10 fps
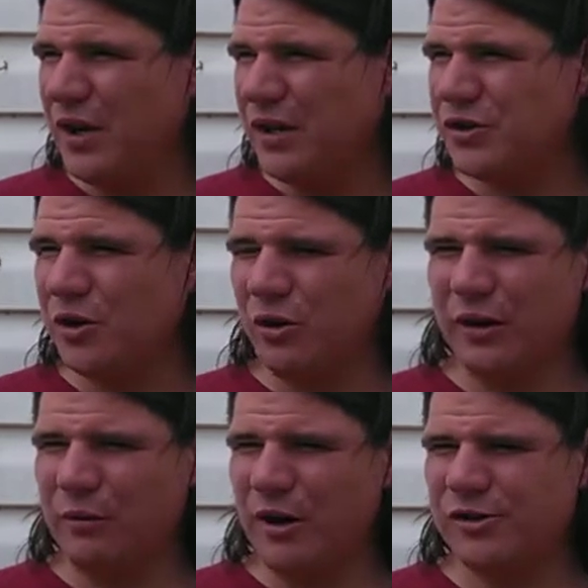
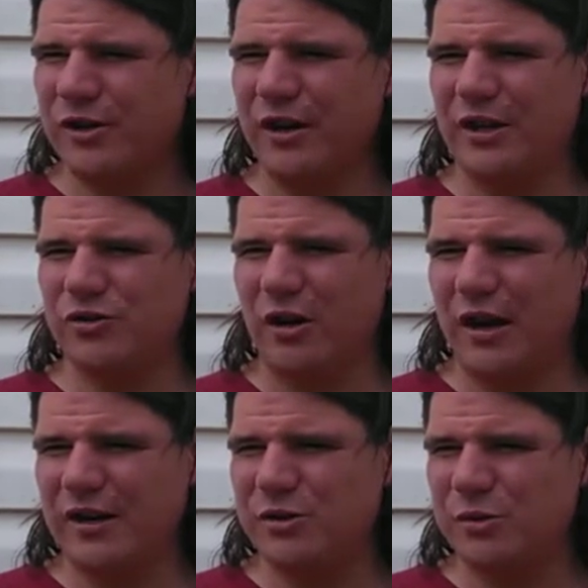encircling Russia and
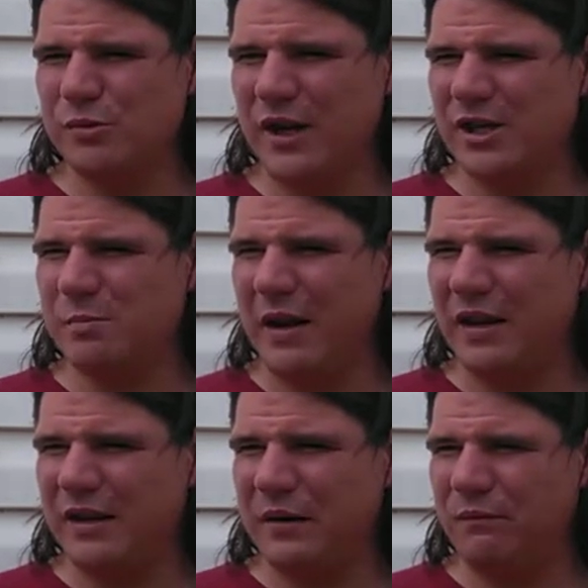trying to
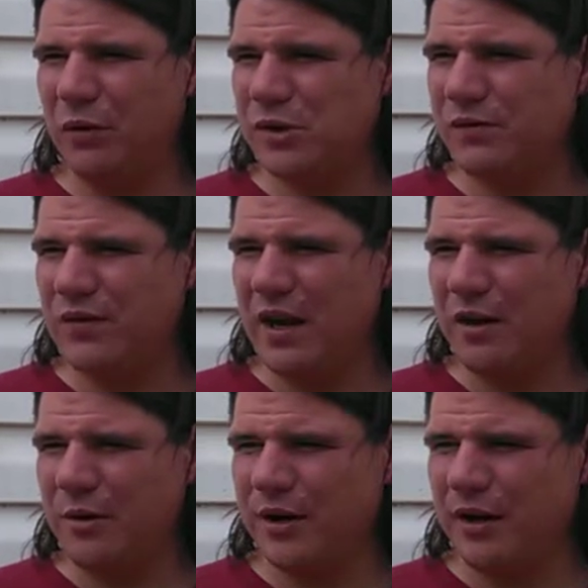expand the influence of
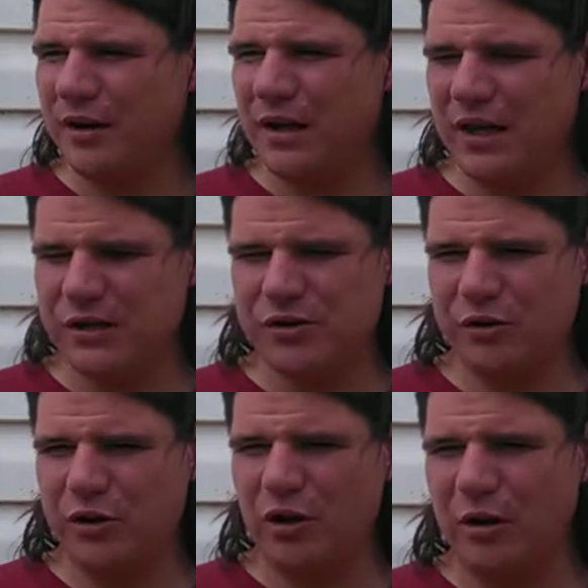NATO in
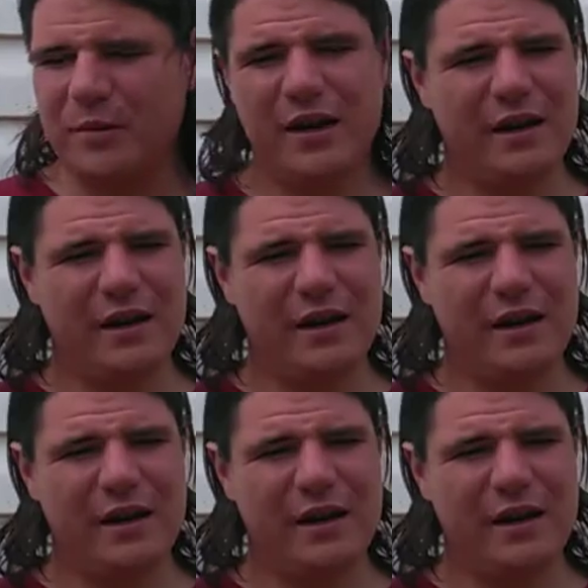Eastern Europe